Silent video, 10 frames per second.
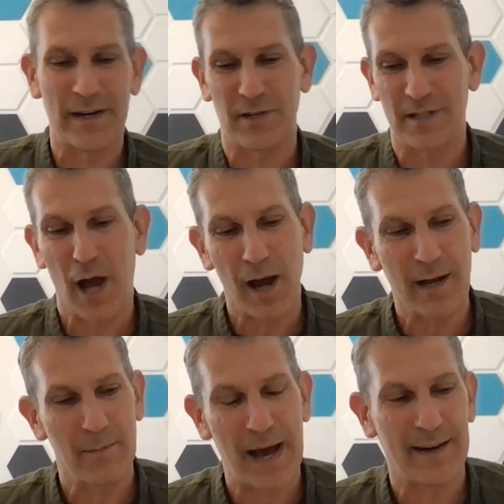so much to
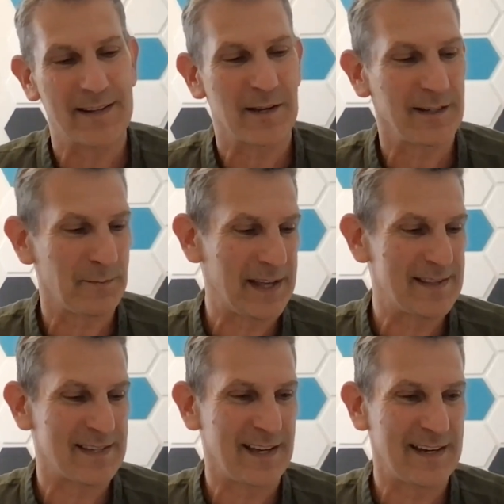talk about. It all
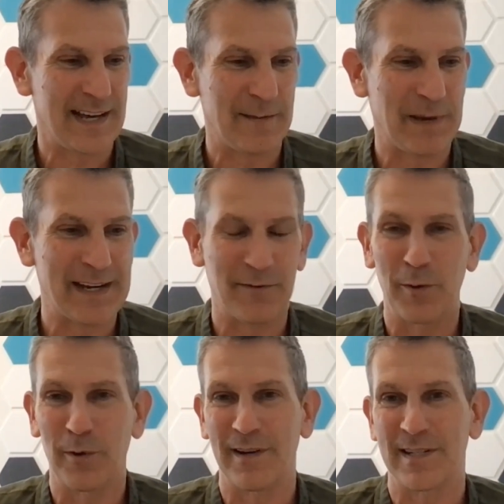depends on, I never
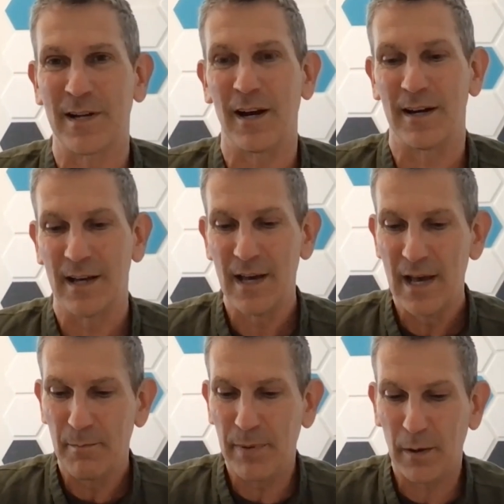know where to start.
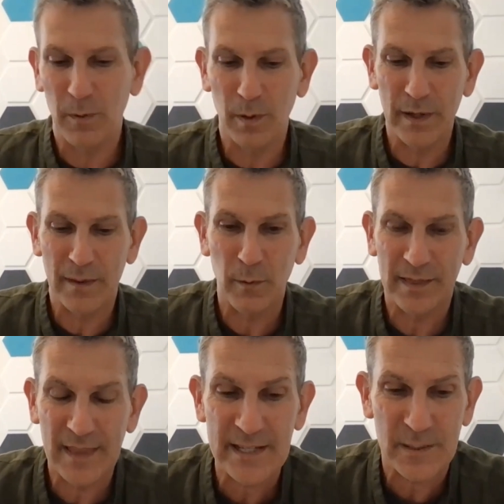But
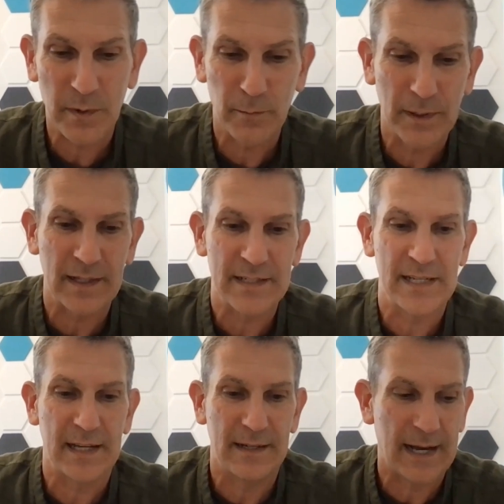with this, we really
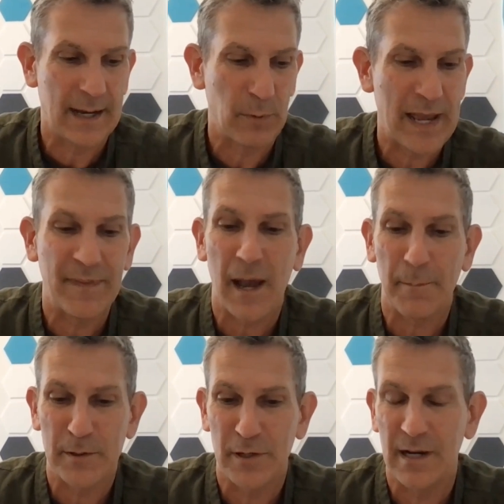did. We had the
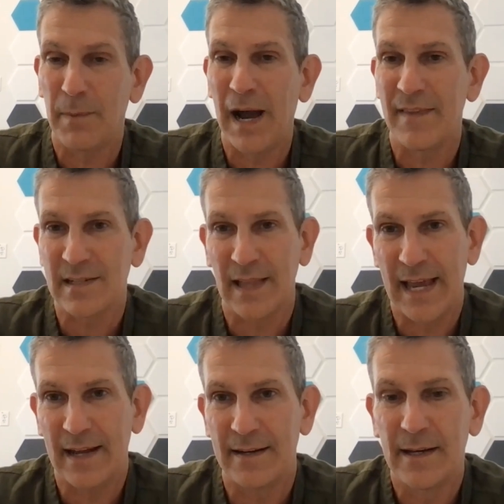opportunity to buy this
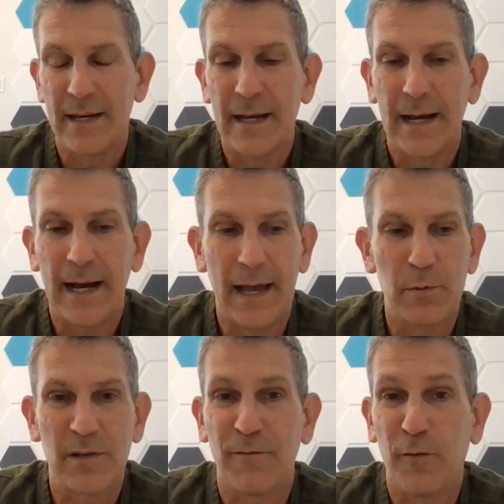land.
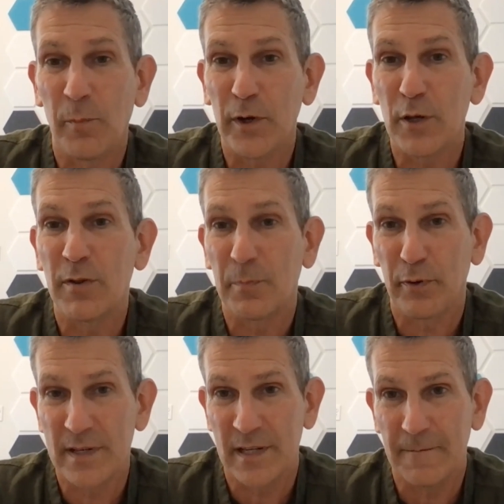It was a former youth
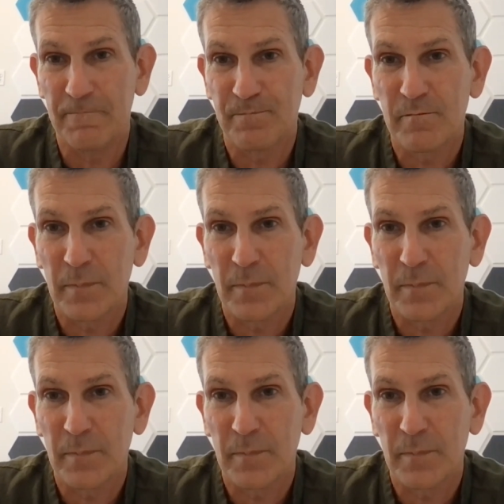prison.